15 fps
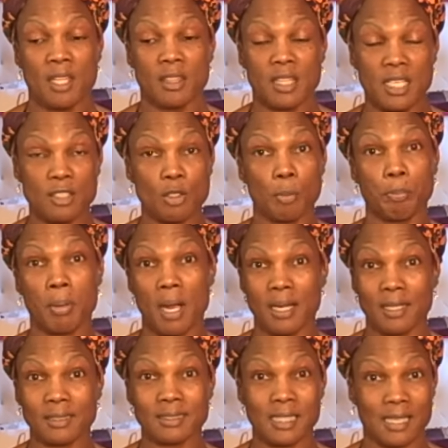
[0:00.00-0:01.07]
These are
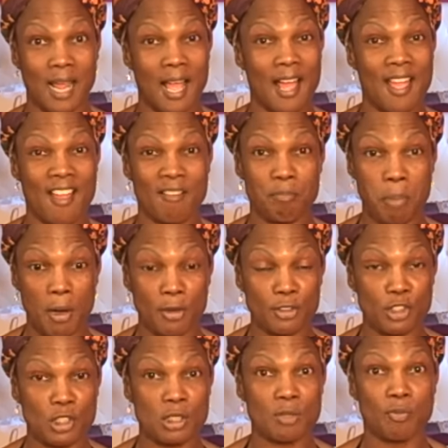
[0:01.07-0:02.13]
products that I have
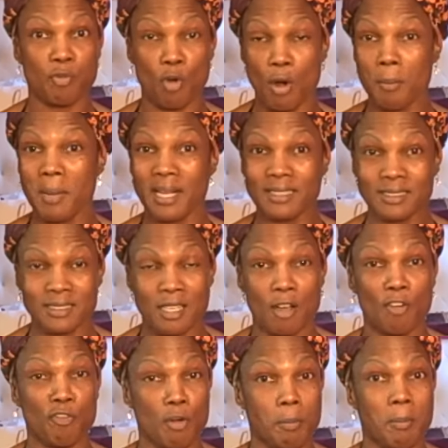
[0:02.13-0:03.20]
purchased for
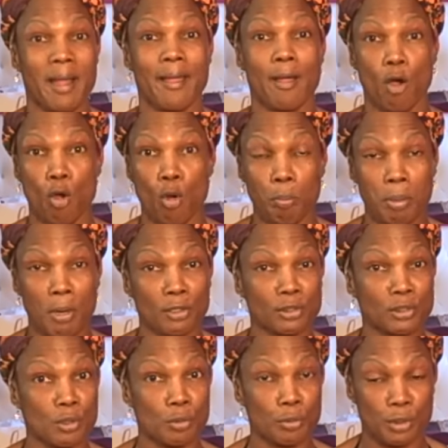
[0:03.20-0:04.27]
myself for my own
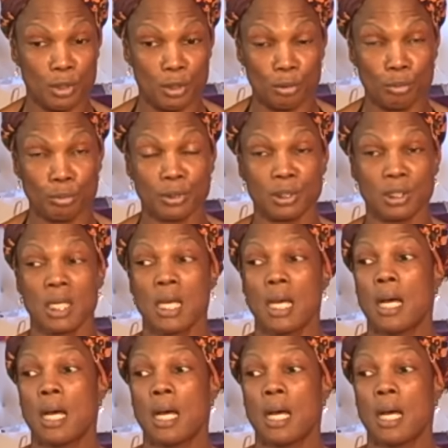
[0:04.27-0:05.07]
personal use.